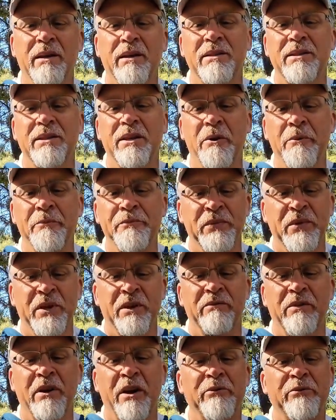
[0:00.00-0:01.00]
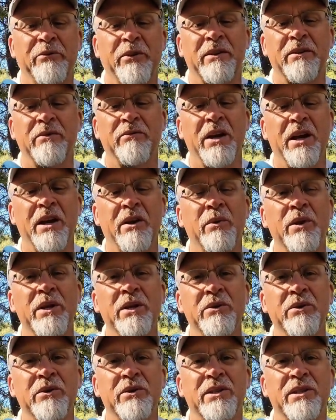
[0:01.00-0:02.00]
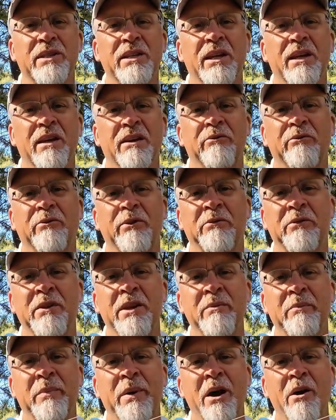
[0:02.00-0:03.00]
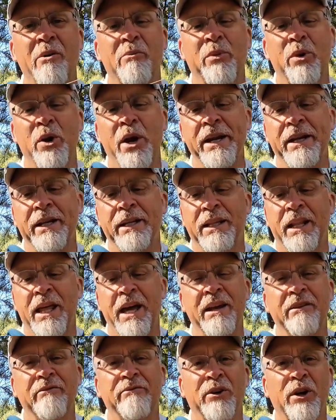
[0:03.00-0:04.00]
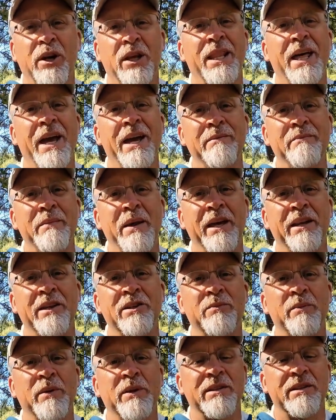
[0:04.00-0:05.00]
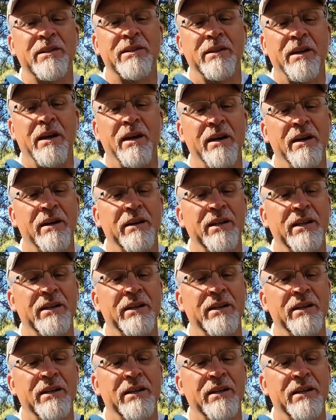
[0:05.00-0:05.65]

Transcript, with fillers: So very effective there. We used 15 pound braided line for a line management uh,